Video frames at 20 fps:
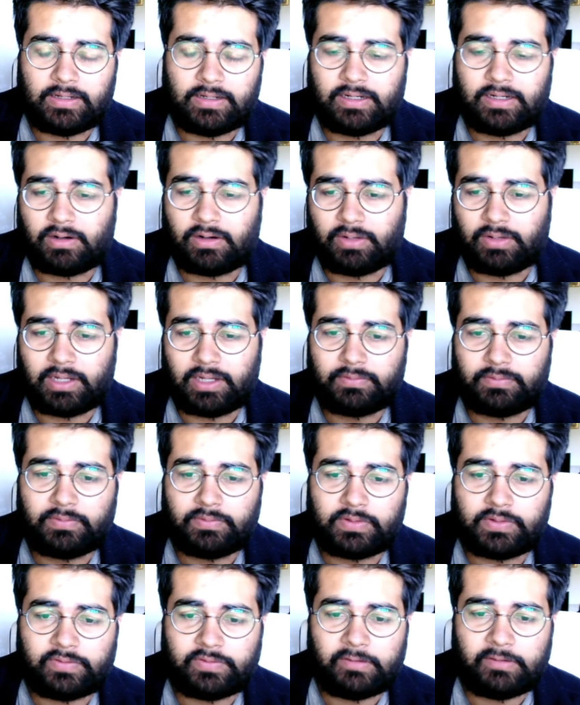around like
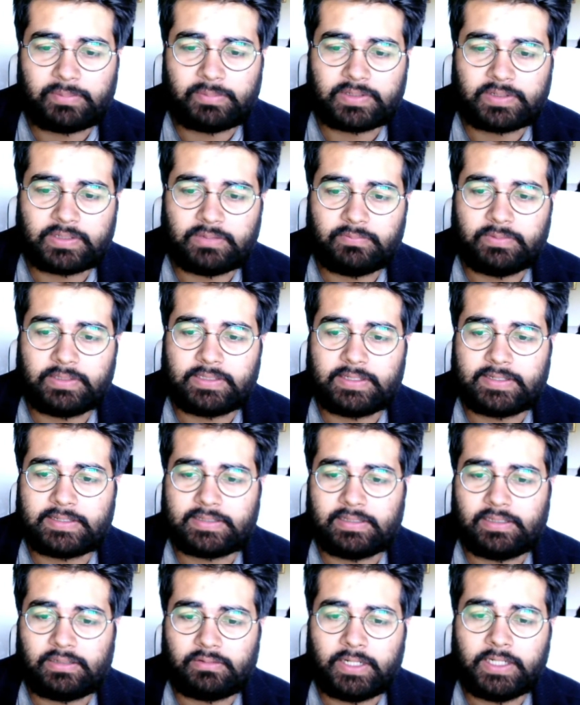55% with
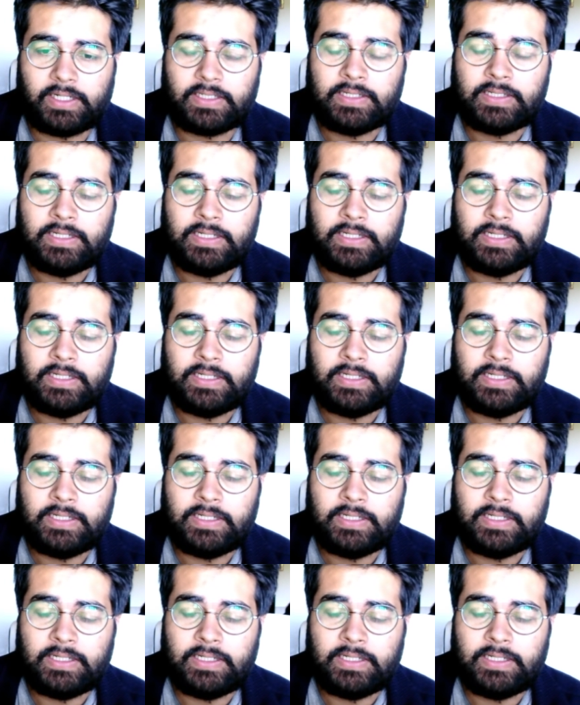Tesla, right?